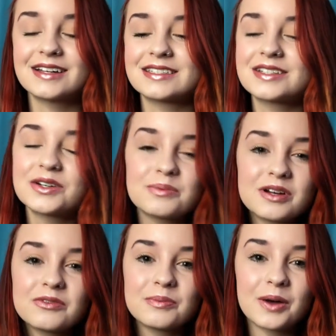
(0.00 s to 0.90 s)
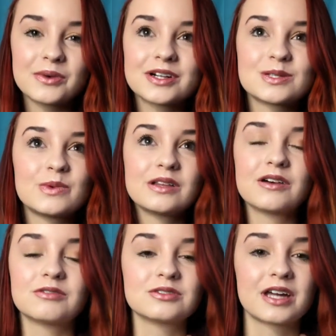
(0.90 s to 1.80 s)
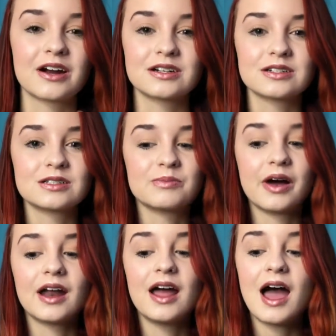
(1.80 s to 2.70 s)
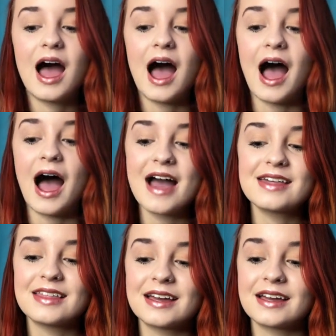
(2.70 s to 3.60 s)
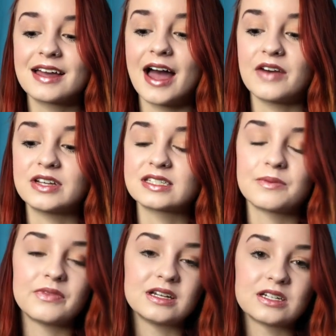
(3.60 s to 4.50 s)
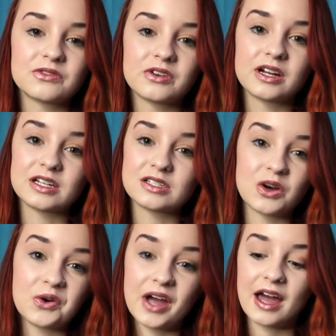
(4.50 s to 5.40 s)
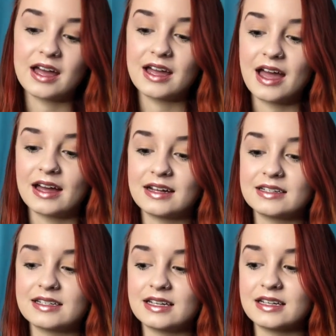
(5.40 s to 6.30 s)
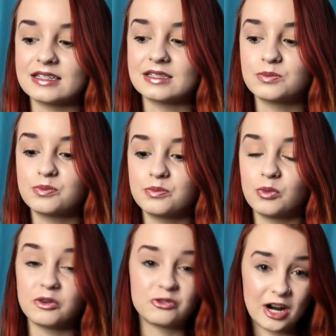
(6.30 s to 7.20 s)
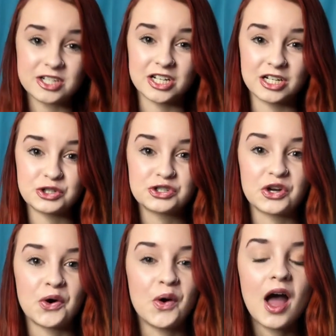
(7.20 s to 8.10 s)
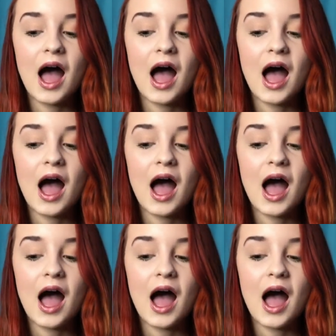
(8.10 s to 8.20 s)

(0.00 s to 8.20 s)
It's a little bit of a bummer because we love those characters, but I think having something different is okay and is refreshing, so